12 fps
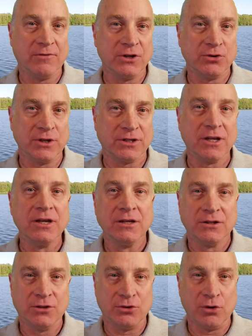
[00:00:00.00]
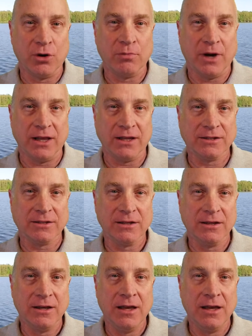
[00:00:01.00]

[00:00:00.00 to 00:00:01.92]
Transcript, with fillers: interest to drone pilots.